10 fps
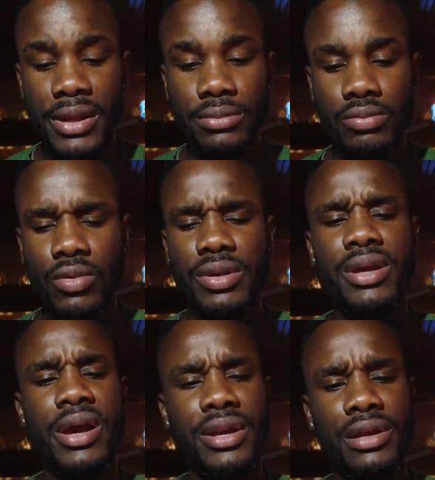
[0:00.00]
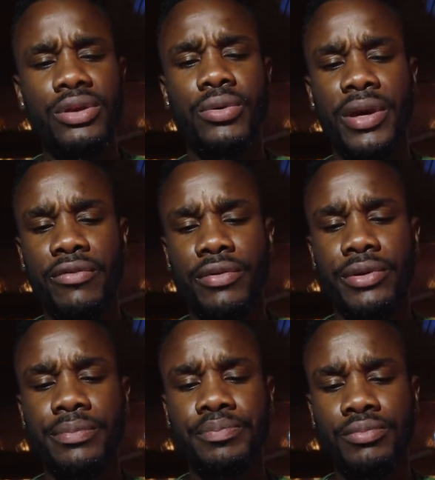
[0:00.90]
They, yeah, in another way,
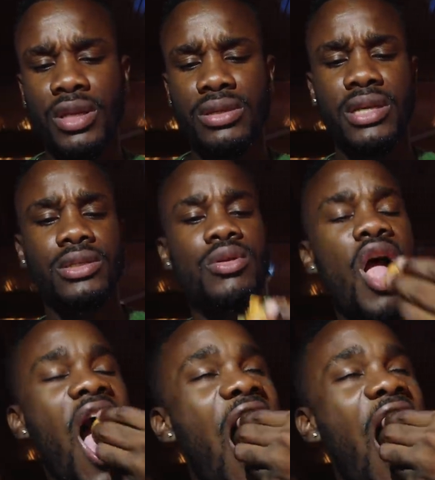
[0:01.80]
for real. It's nice.